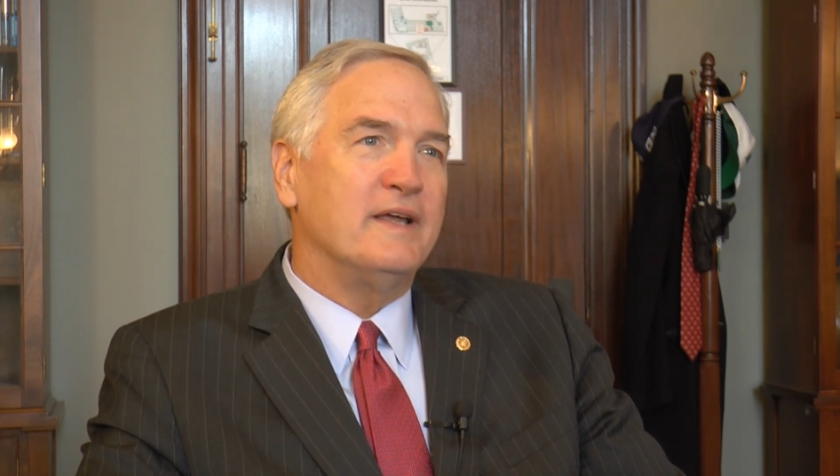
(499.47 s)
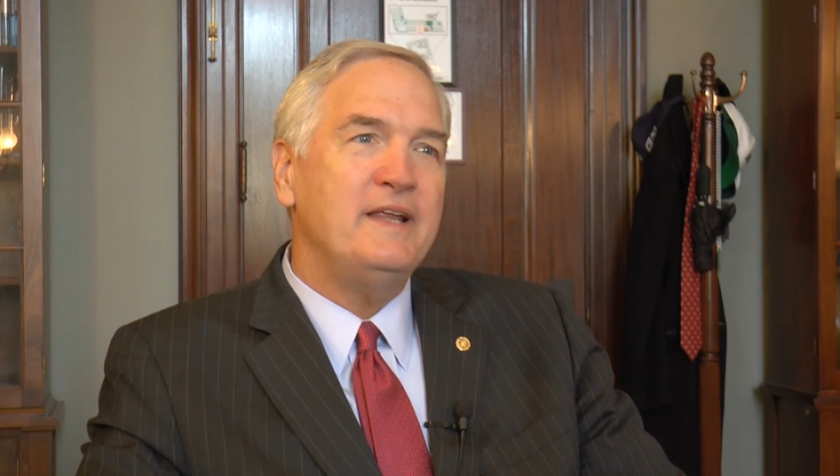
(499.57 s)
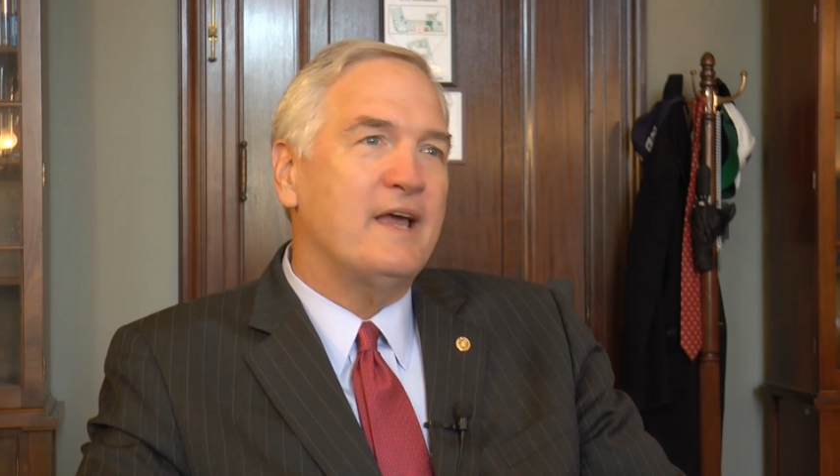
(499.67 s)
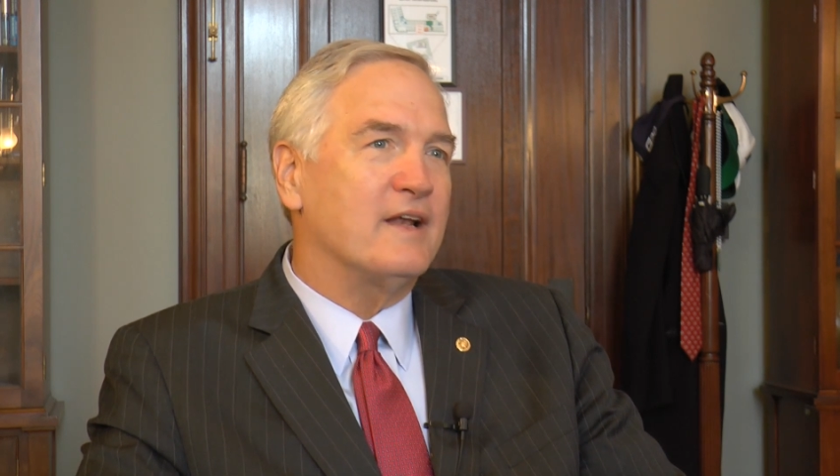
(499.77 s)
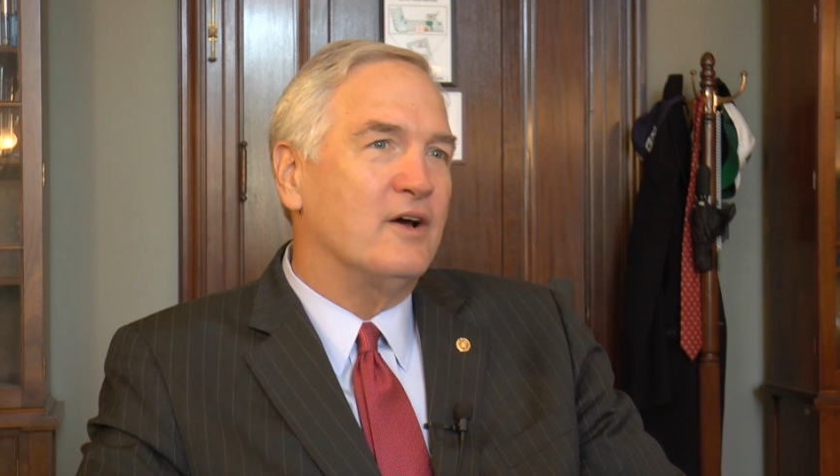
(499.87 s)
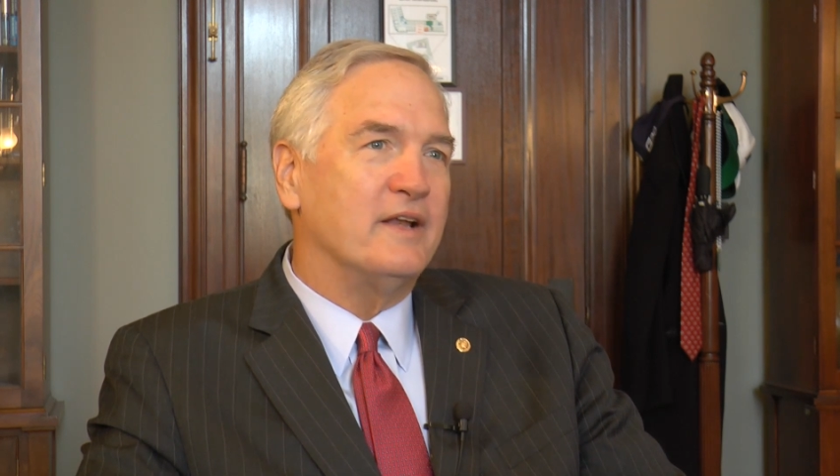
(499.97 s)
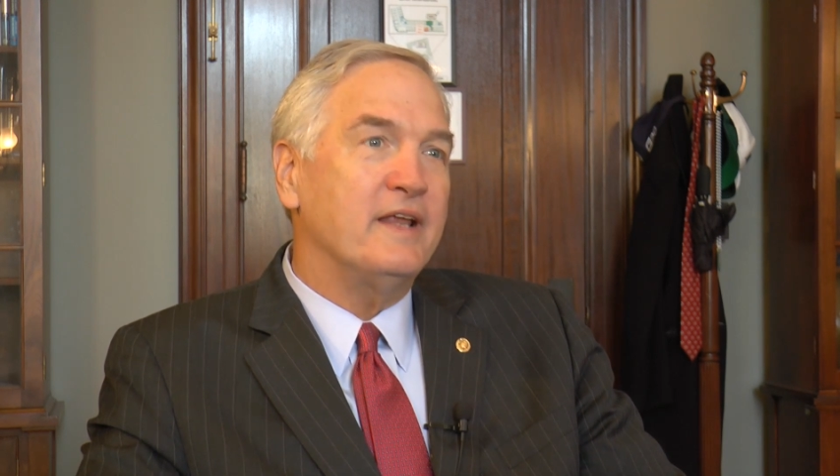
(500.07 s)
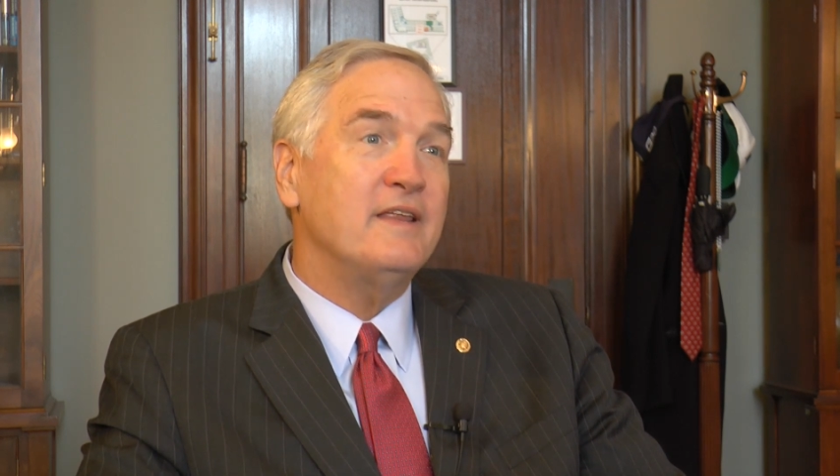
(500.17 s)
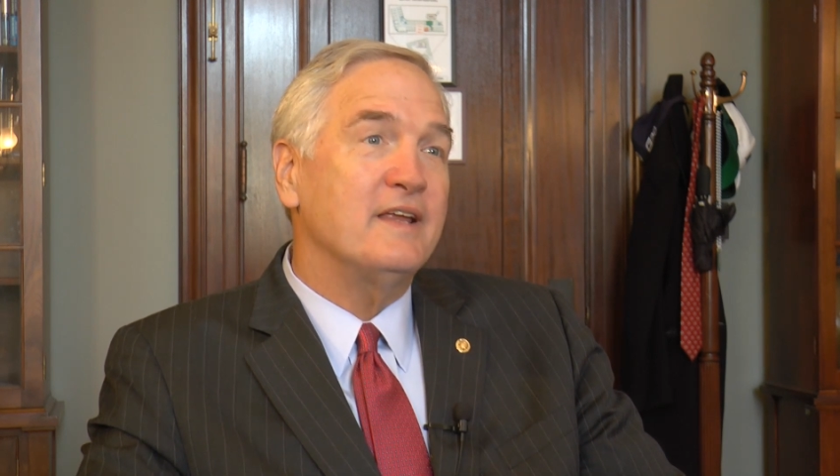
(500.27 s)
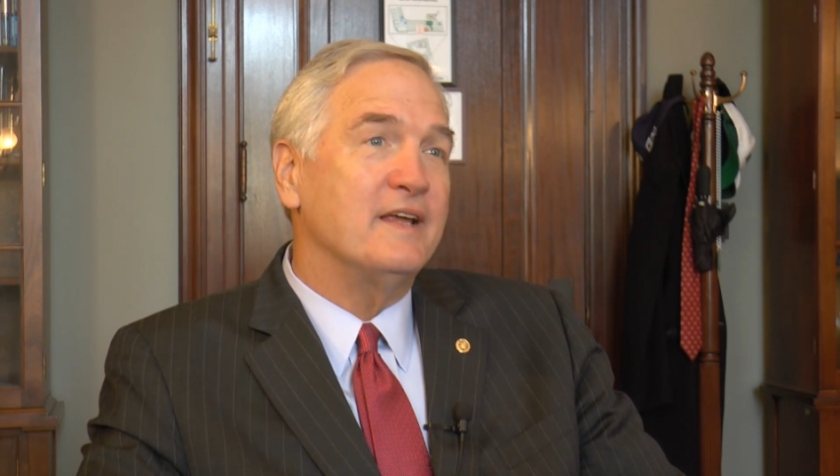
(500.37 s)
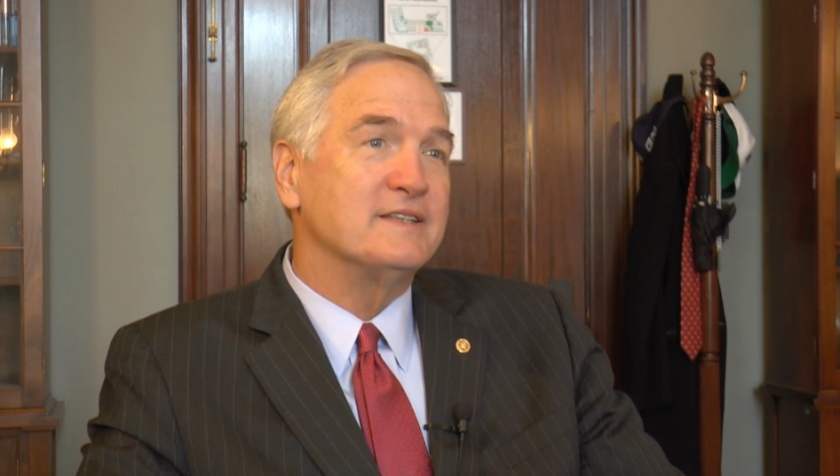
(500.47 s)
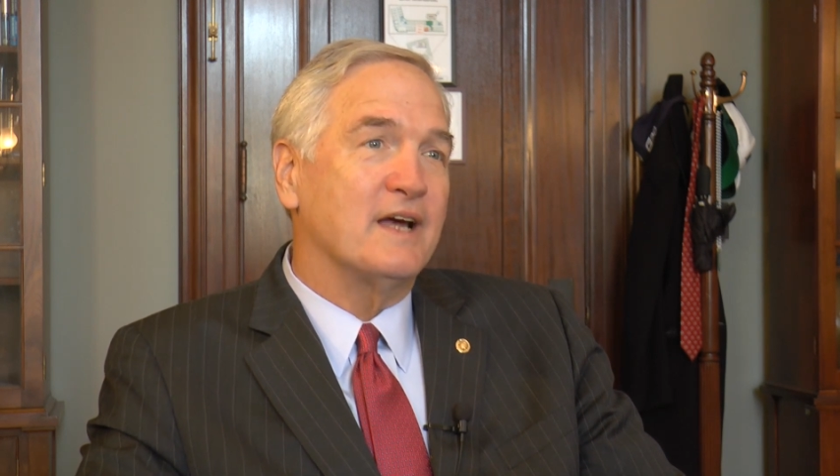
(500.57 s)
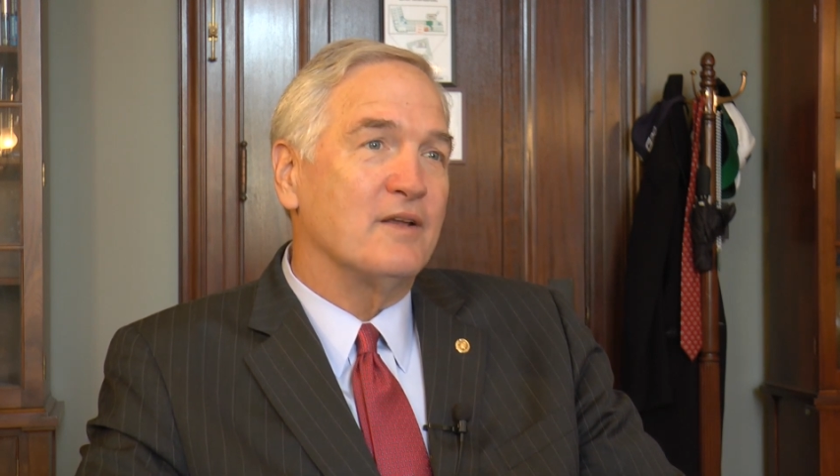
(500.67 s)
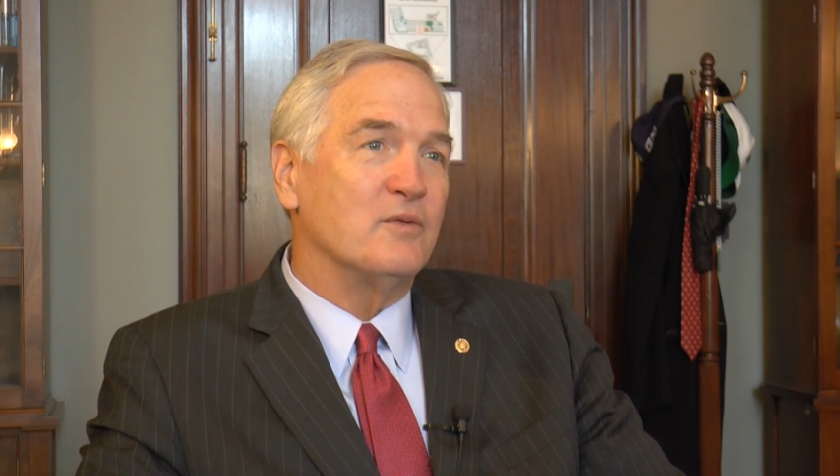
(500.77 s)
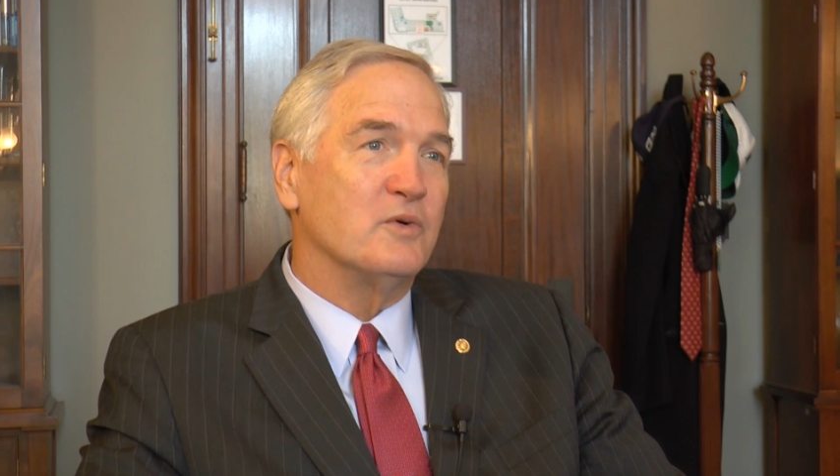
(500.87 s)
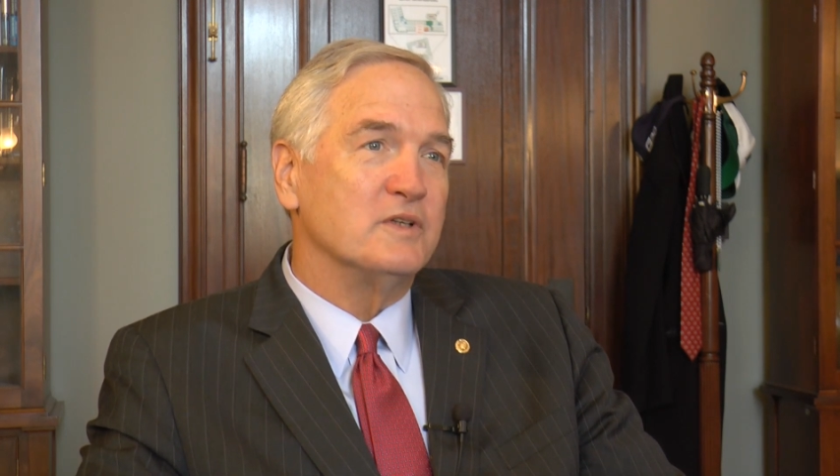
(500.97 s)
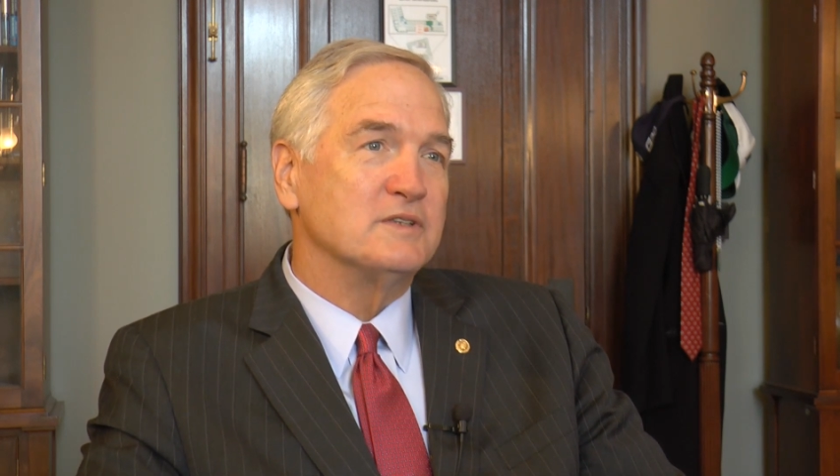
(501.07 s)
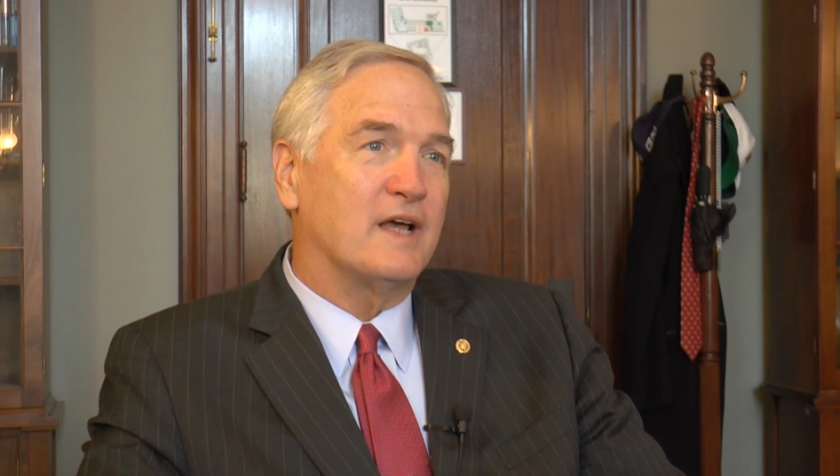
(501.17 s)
any kind of hunting, anything that gets out in the woods.